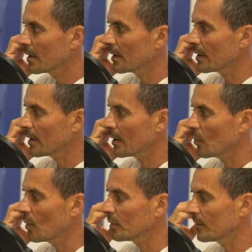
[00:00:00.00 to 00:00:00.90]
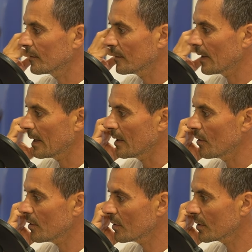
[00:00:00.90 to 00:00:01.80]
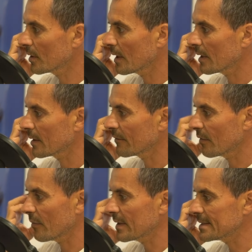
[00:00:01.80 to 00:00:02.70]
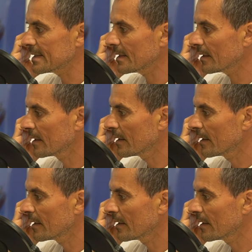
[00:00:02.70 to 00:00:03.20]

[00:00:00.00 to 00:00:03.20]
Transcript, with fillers: uh, what I learned and from the sea